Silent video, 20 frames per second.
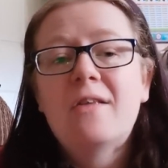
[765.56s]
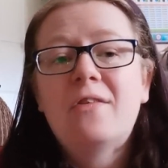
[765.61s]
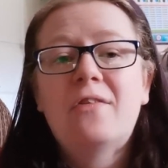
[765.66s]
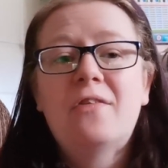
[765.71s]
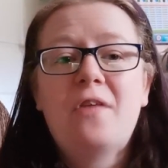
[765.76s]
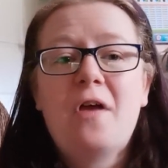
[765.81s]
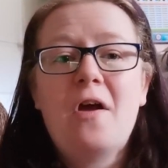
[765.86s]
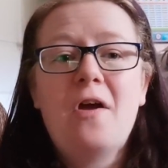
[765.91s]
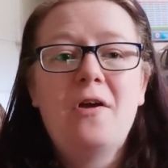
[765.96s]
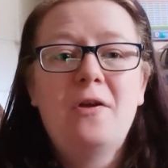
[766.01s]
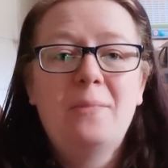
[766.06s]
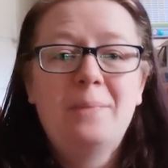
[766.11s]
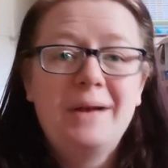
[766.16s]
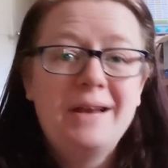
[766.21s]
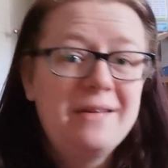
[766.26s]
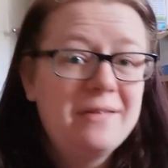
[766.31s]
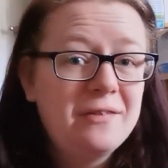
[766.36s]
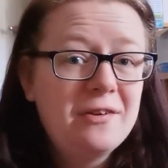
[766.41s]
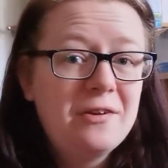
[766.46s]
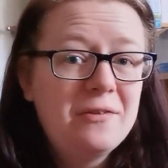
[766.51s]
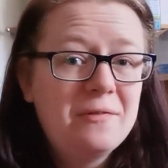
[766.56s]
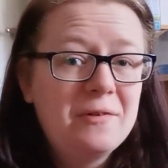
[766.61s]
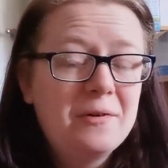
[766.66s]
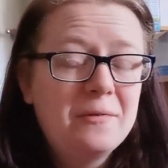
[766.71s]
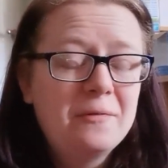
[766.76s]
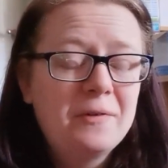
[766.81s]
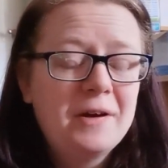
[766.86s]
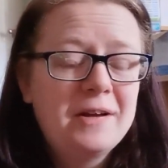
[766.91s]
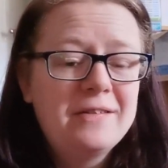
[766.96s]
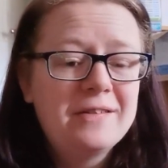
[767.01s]
So please do feel
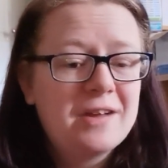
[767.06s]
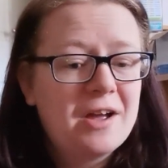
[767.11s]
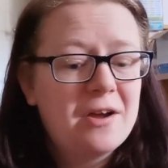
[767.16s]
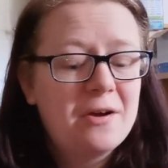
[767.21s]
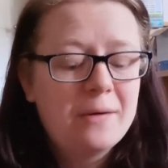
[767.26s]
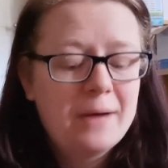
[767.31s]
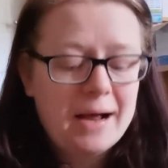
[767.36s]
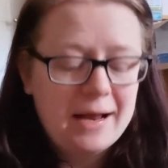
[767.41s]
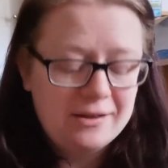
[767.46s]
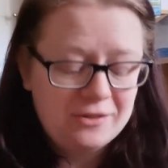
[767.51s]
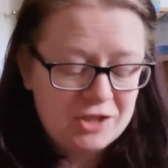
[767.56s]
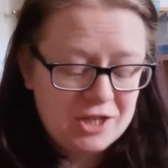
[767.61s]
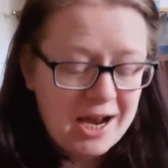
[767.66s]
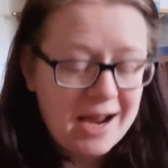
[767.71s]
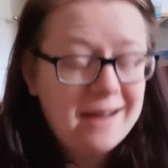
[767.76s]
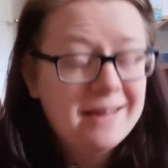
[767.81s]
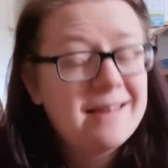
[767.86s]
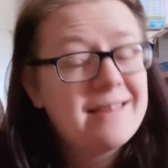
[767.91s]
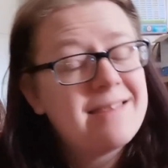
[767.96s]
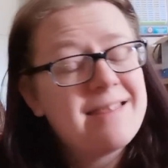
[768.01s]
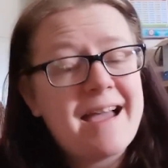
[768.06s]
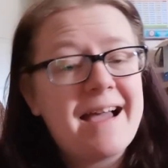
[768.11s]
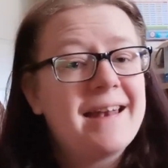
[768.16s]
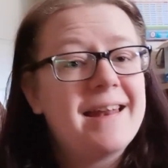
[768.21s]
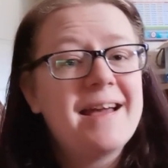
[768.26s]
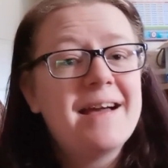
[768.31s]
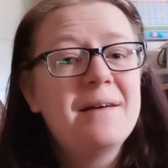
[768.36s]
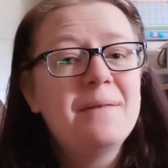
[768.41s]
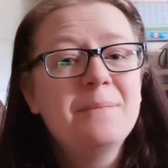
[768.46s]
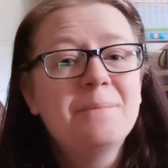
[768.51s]
free to go and check that
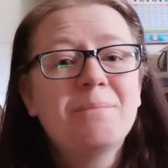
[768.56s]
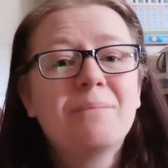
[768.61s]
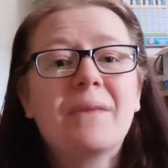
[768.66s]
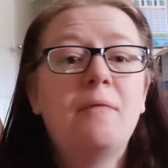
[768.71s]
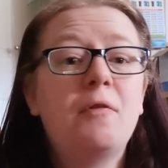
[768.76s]
out.